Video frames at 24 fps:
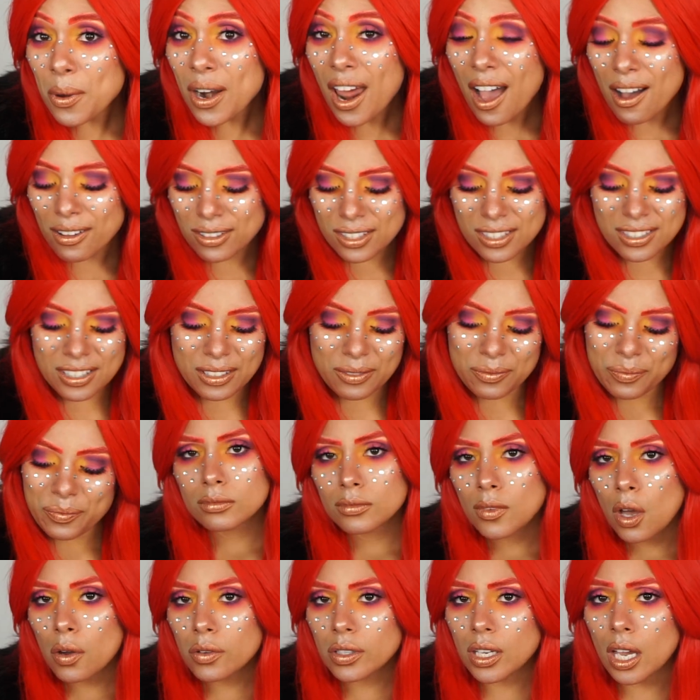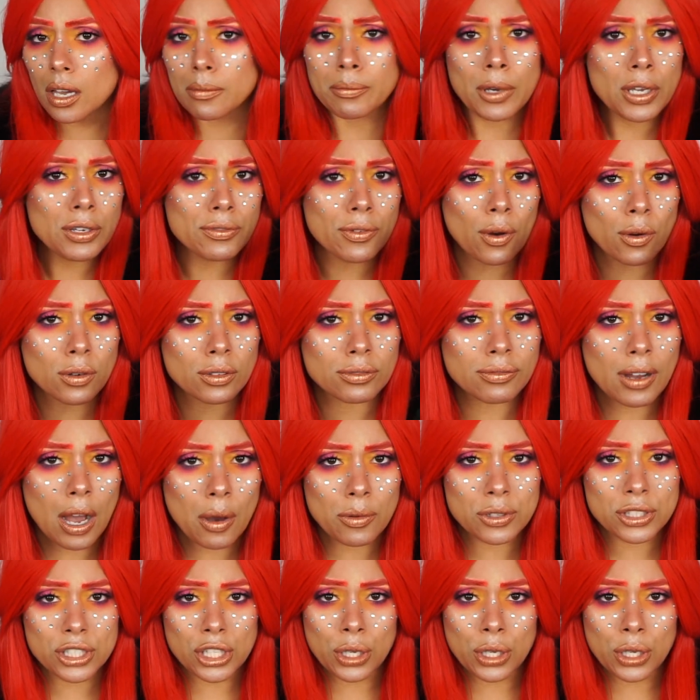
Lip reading: else. I'll get a move on if I was